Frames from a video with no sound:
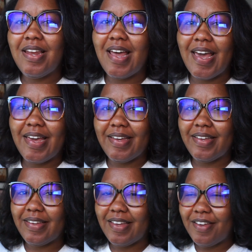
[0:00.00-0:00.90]

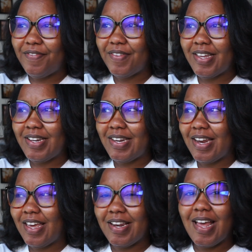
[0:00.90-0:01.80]
Like if
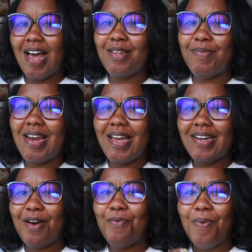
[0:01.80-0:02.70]
it can be like
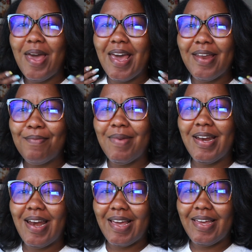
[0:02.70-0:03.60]
a weird
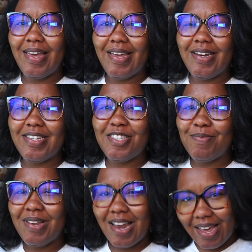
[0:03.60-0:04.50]
mid-length hair, it needs to
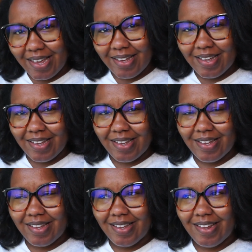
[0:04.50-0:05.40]
be like
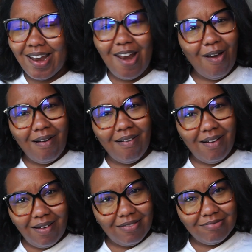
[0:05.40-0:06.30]

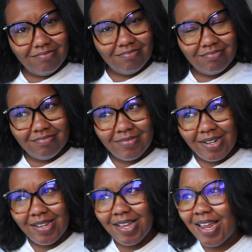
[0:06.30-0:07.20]
longer,
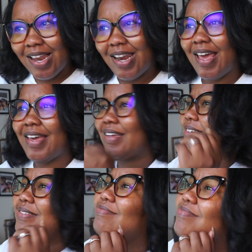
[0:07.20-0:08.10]
like
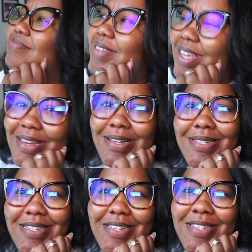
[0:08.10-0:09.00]

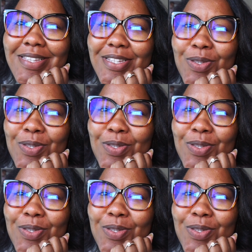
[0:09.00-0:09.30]
18 to